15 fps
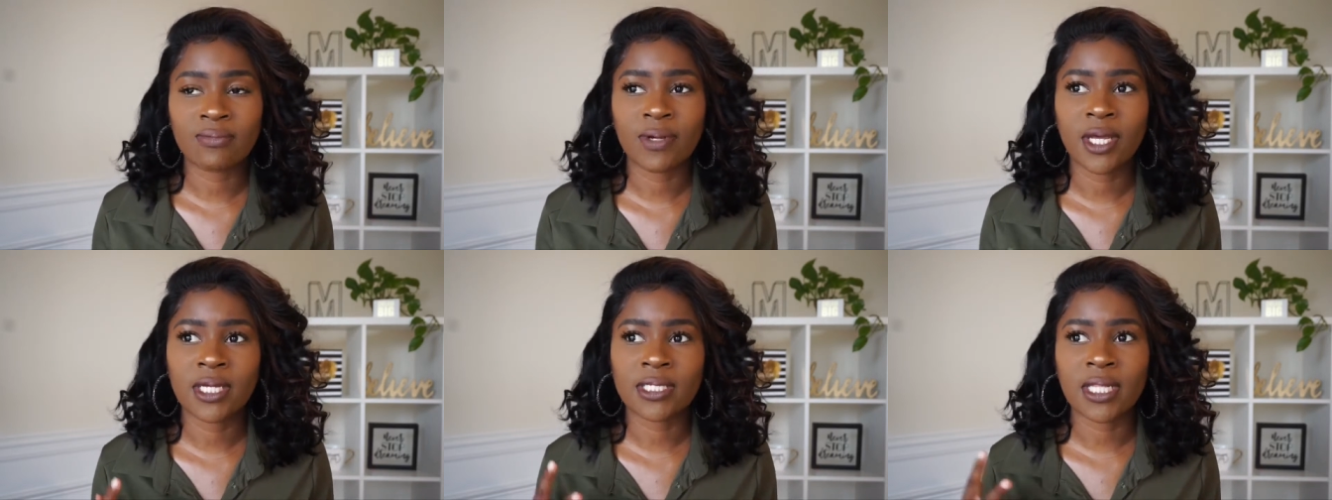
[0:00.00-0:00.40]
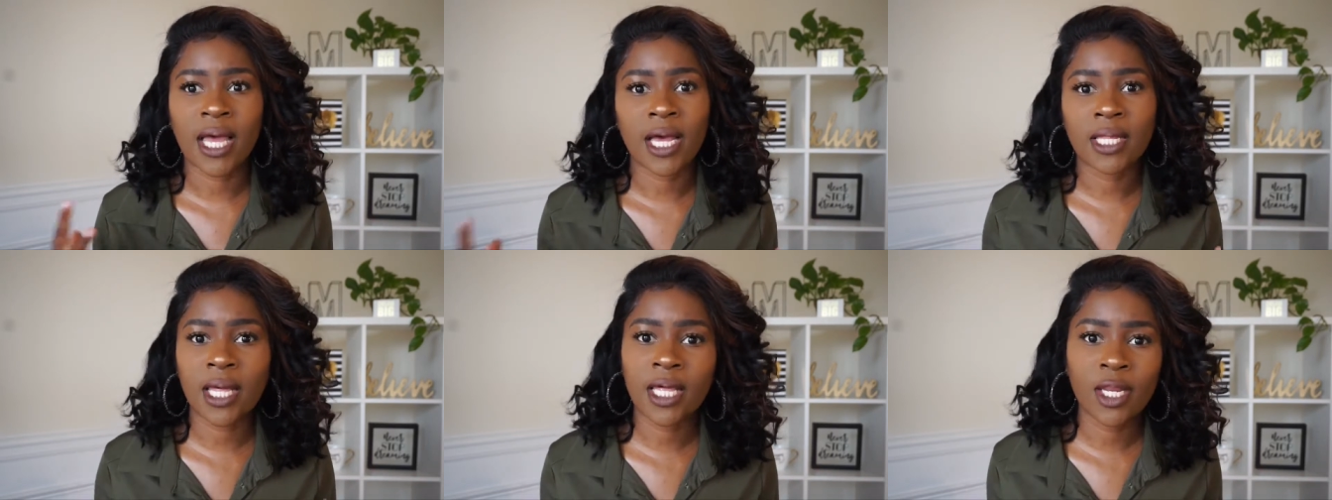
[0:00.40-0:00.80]
because
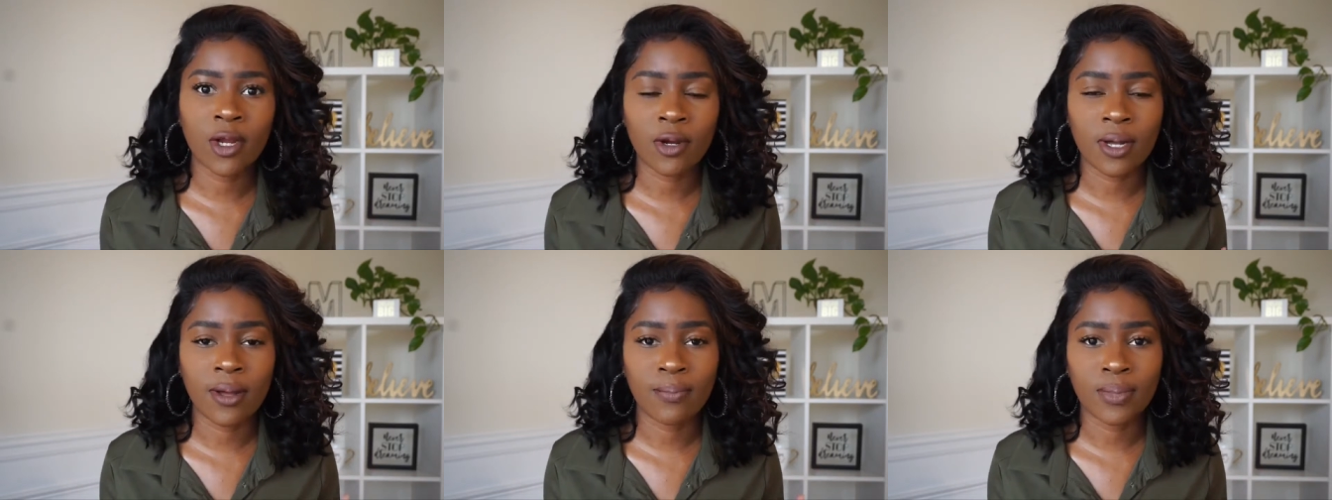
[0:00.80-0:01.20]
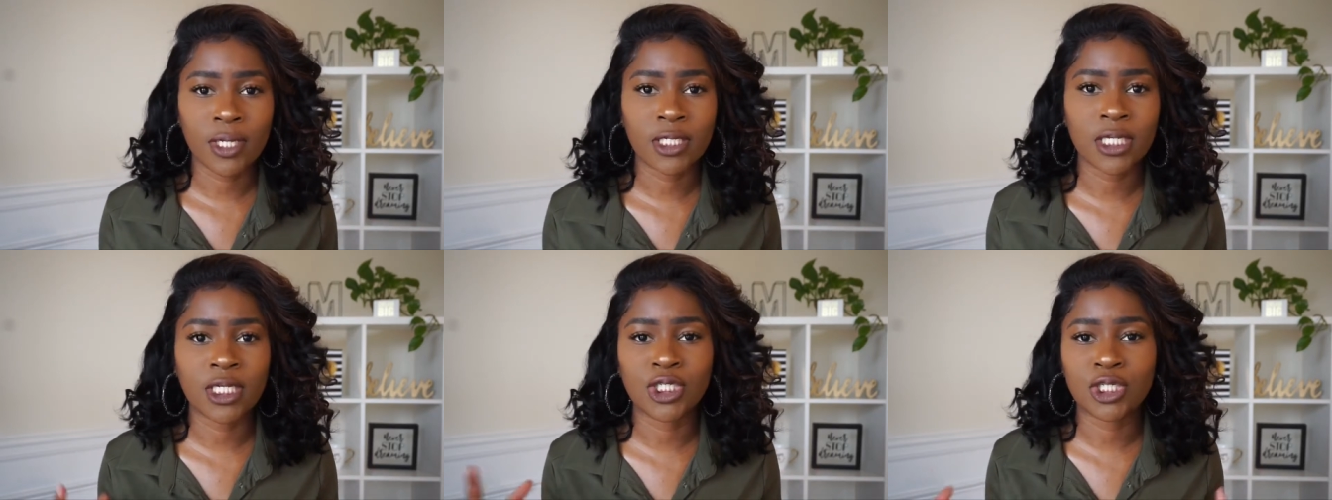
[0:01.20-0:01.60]
like a lot of hair
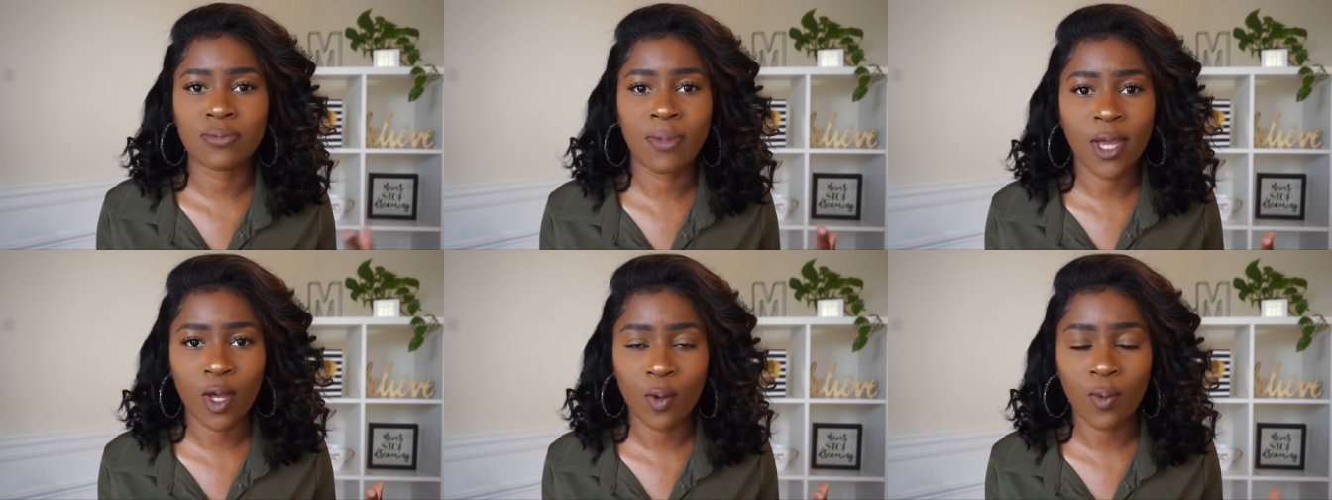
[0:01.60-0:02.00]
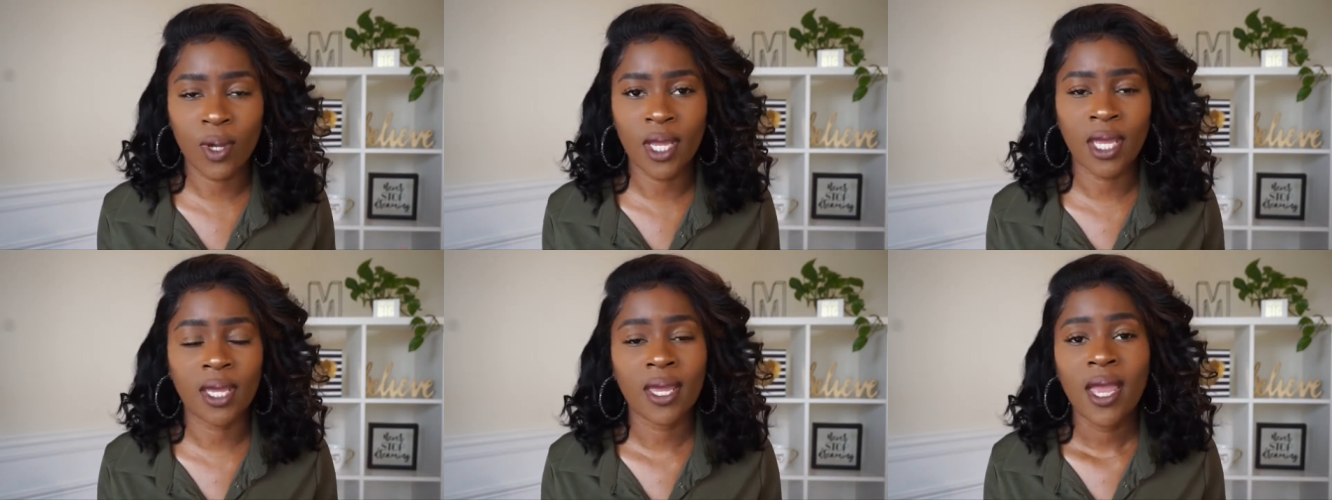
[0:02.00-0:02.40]
companies, they just make a
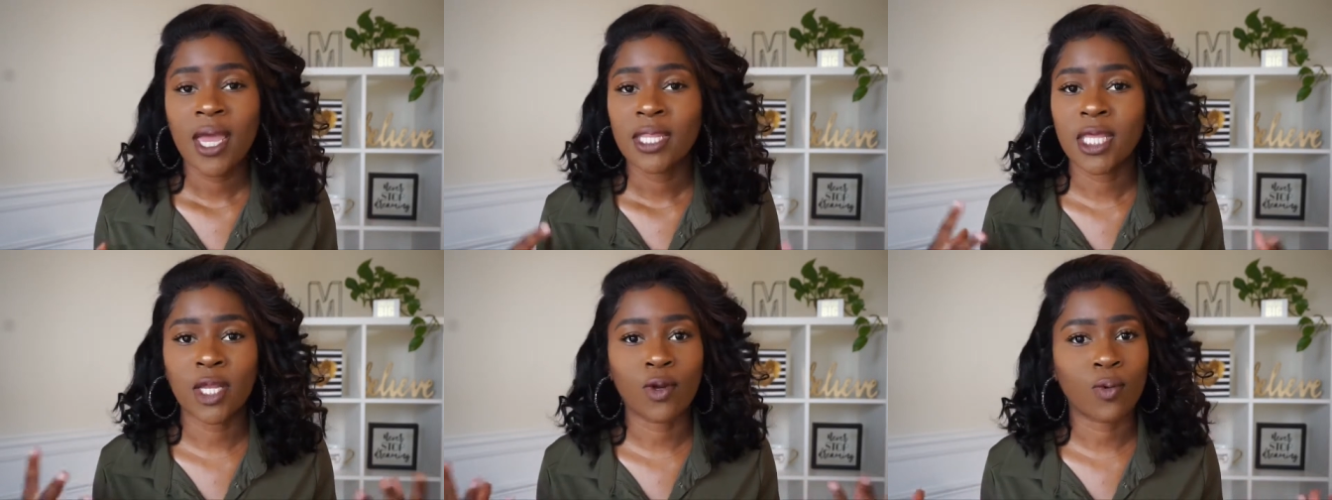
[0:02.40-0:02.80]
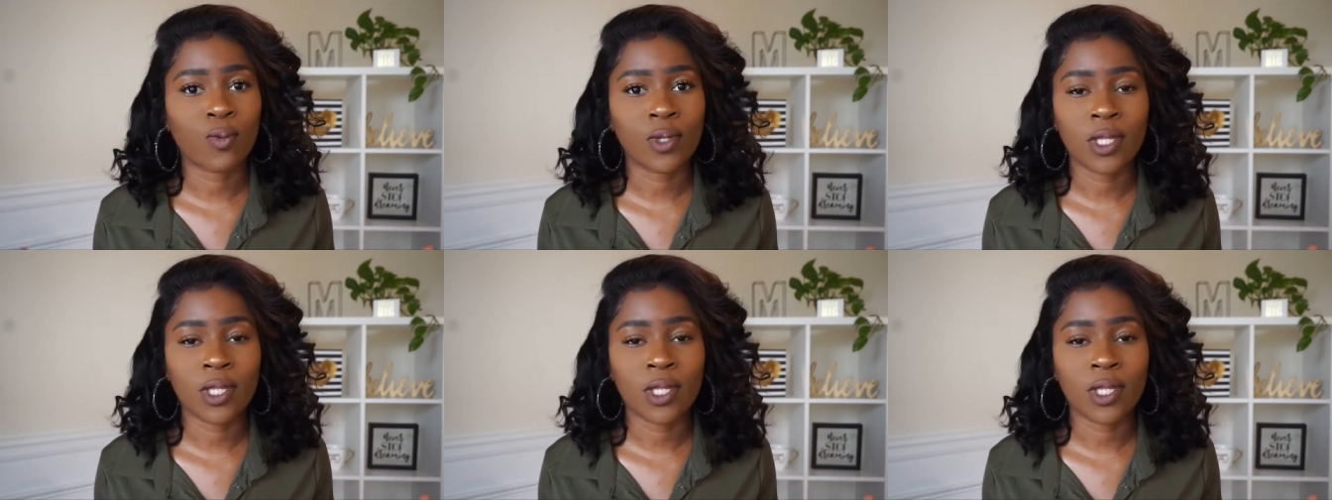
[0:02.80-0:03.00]
wig, they don't